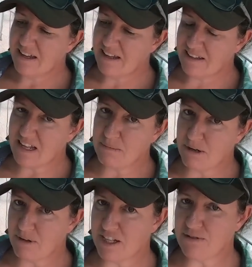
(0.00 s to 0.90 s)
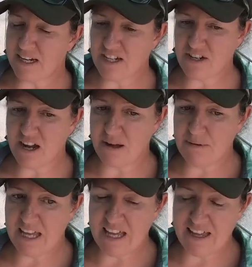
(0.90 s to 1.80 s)
It's going to be a really tricky
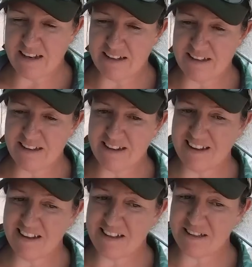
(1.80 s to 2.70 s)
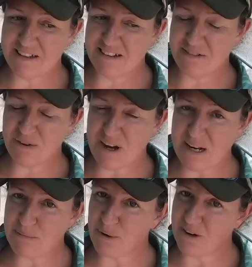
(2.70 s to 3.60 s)
job, and it's
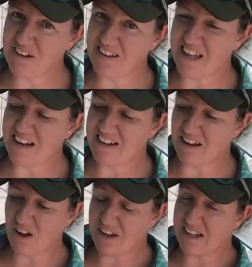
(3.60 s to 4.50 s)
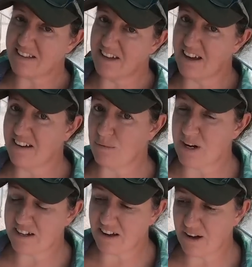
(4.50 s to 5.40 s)
quite important that it all gets done in
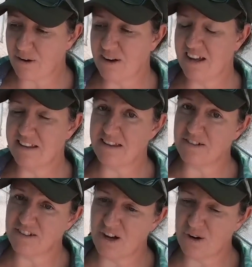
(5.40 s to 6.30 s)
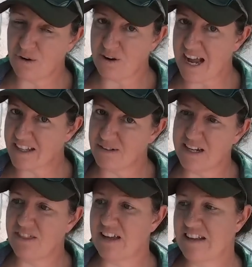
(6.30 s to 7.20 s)
one go and that there's no cracks or
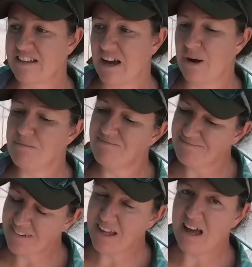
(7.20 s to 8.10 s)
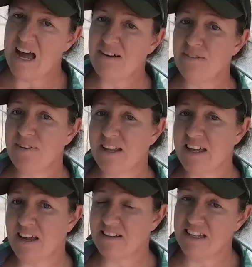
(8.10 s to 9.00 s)
anything, so I have a
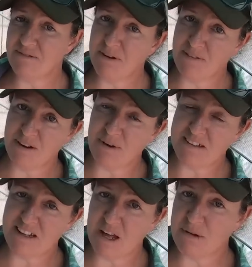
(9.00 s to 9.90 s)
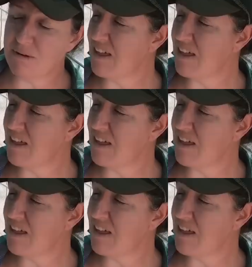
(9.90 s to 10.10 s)
feeling I'll see if my friend wants to help me with